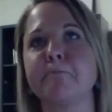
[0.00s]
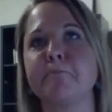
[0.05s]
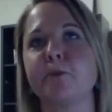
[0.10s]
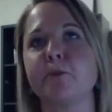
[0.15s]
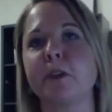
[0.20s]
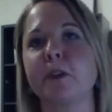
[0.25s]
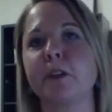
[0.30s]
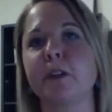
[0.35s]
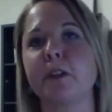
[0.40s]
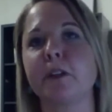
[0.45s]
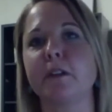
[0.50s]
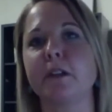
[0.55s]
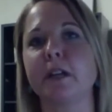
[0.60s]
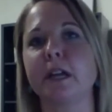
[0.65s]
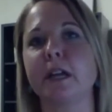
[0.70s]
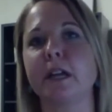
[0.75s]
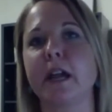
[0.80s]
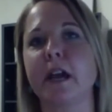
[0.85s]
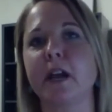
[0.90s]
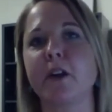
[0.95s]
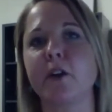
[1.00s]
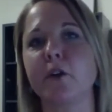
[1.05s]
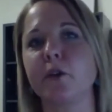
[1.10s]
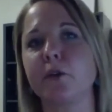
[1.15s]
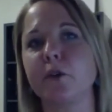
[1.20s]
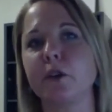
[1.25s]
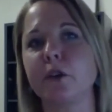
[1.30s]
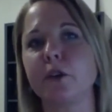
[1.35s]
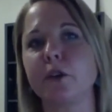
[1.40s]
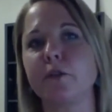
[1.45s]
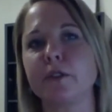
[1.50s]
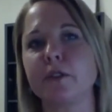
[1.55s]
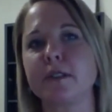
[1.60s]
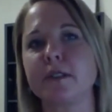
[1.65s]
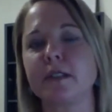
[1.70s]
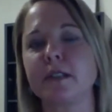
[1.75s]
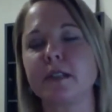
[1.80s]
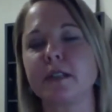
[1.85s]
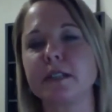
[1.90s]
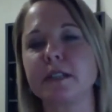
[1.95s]
Really looking at who your
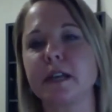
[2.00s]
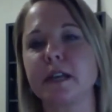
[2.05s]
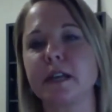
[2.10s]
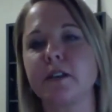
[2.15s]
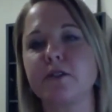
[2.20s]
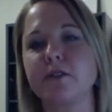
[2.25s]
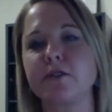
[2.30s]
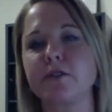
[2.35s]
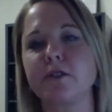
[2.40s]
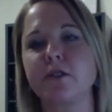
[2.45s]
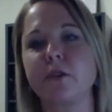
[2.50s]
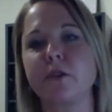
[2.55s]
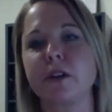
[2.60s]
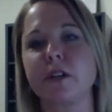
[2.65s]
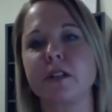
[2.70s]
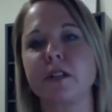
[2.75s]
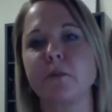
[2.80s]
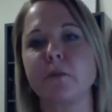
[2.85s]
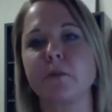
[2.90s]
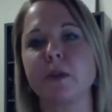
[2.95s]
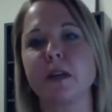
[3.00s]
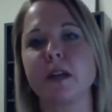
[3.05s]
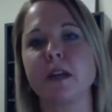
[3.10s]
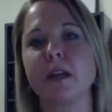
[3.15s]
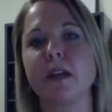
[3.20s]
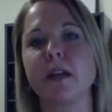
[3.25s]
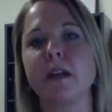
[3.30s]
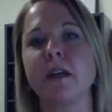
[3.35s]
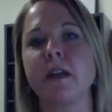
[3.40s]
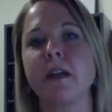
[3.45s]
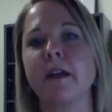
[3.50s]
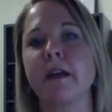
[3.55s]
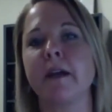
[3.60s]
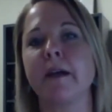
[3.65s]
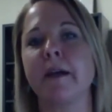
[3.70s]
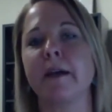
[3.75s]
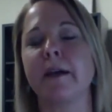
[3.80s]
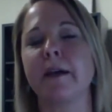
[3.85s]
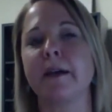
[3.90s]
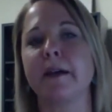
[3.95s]
facilitators are going to be,
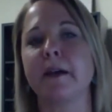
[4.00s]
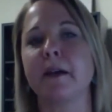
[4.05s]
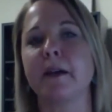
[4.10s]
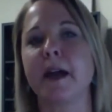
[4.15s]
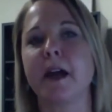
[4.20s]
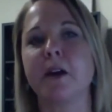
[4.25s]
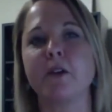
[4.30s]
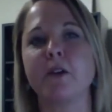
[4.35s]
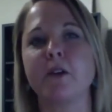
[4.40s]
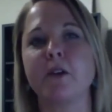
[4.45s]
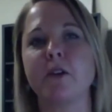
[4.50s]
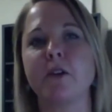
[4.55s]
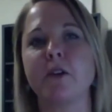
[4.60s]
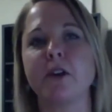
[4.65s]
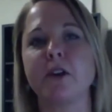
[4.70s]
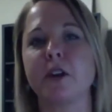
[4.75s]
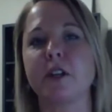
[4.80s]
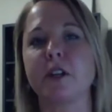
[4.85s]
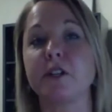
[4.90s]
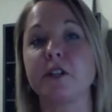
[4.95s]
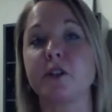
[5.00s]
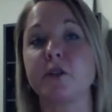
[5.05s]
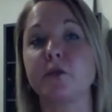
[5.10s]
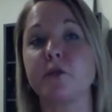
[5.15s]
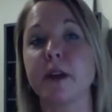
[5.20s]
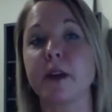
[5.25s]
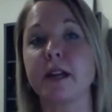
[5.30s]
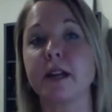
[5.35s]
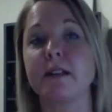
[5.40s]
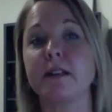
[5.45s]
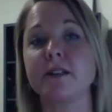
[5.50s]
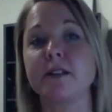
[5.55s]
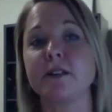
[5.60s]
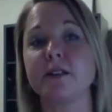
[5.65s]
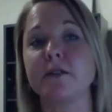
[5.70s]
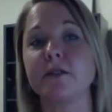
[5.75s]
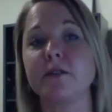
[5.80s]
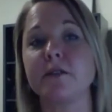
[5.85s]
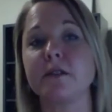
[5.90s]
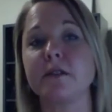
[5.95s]
How are you going to grade
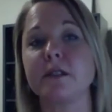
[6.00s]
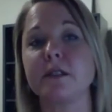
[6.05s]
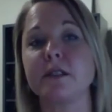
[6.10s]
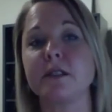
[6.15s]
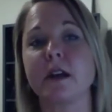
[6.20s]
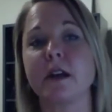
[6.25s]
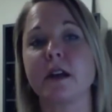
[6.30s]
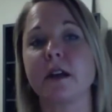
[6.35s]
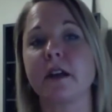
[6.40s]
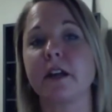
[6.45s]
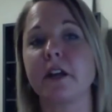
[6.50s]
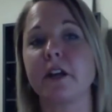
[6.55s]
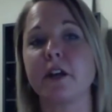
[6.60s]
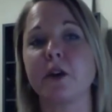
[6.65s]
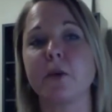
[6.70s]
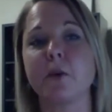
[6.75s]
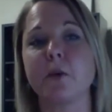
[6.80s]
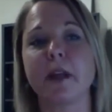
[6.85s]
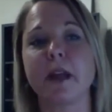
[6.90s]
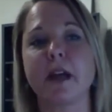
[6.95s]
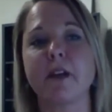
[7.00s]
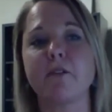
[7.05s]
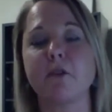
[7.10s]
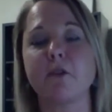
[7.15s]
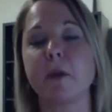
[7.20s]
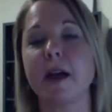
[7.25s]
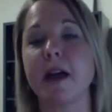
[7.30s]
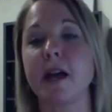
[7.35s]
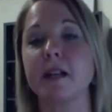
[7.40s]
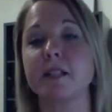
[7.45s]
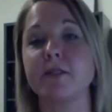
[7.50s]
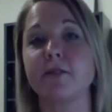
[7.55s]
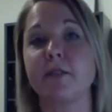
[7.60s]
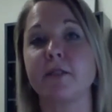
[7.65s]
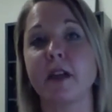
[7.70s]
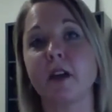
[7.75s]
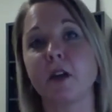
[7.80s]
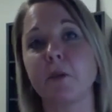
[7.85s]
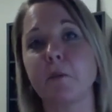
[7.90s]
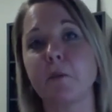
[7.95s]
students? Here we have a
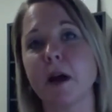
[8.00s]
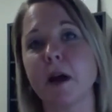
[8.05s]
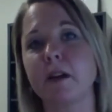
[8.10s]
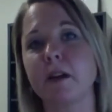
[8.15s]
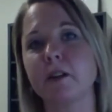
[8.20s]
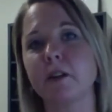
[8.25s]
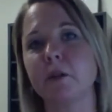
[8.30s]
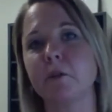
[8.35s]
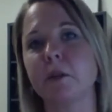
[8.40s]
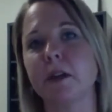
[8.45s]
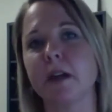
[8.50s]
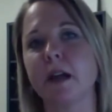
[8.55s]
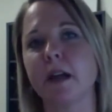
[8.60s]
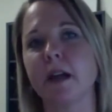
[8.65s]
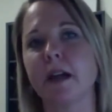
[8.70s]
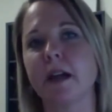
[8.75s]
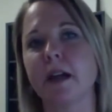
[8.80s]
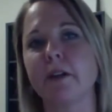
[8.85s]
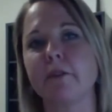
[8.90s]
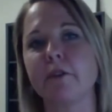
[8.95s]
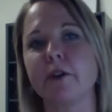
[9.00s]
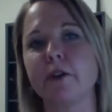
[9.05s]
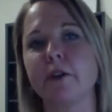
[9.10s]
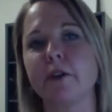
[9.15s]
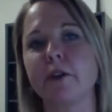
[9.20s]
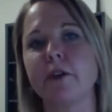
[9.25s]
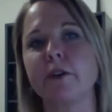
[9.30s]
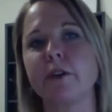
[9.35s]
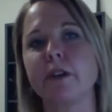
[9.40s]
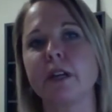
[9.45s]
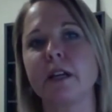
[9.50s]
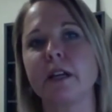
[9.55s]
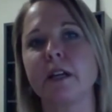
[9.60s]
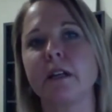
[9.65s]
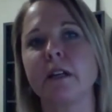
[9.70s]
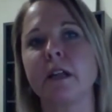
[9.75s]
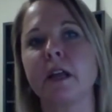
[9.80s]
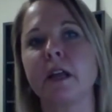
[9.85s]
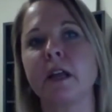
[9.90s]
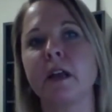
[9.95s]
pass-fail model, but I have heard
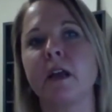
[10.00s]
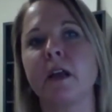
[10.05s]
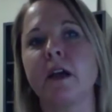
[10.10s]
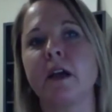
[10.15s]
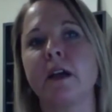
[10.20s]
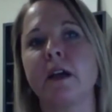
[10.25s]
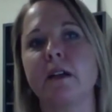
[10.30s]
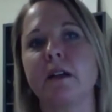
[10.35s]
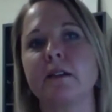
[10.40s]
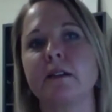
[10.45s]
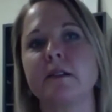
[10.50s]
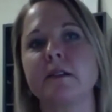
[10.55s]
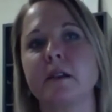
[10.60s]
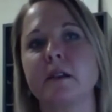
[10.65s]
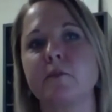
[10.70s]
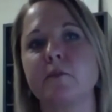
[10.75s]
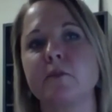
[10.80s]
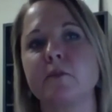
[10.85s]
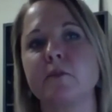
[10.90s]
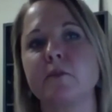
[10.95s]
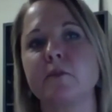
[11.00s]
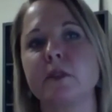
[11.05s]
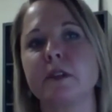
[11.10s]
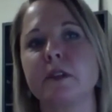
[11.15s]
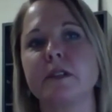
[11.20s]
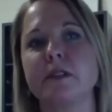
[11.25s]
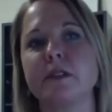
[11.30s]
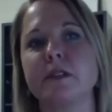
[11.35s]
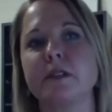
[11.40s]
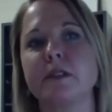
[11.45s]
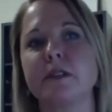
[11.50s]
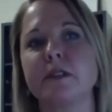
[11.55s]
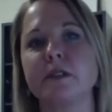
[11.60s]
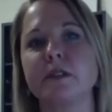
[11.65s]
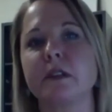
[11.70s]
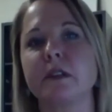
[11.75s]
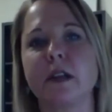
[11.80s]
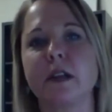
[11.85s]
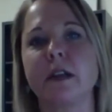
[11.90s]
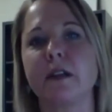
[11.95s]
in some research
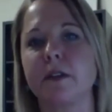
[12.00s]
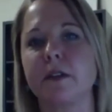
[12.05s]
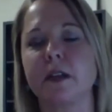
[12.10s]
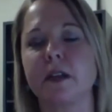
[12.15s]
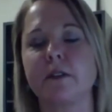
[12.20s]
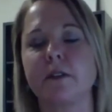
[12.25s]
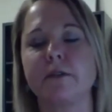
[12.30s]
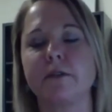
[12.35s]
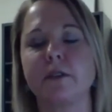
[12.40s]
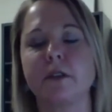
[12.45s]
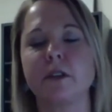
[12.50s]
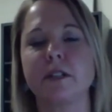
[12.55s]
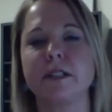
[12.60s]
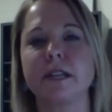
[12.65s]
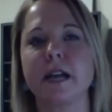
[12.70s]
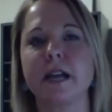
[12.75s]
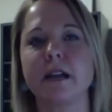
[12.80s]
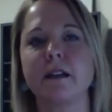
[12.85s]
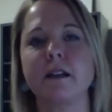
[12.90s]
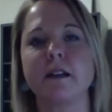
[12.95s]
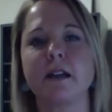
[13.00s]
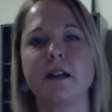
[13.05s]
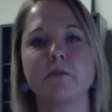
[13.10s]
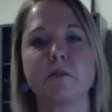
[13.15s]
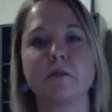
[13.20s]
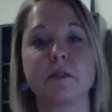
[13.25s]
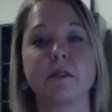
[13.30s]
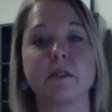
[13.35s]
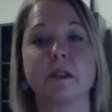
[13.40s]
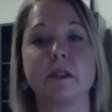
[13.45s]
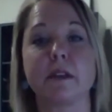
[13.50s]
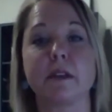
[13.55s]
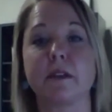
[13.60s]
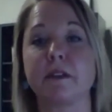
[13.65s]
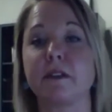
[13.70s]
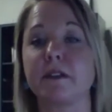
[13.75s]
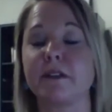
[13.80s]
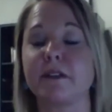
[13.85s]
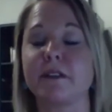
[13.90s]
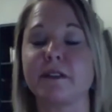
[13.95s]
that I have looked at,
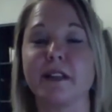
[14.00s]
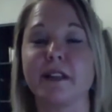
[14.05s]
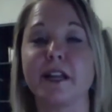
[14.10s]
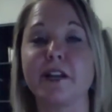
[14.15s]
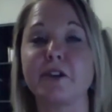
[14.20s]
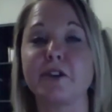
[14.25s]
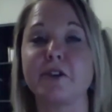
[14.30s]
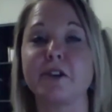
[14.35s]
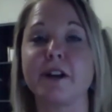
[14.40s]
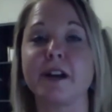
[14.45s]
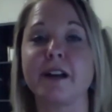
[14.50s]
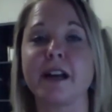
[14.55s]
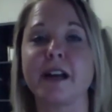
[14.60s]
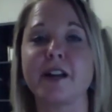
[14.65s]
the letter grade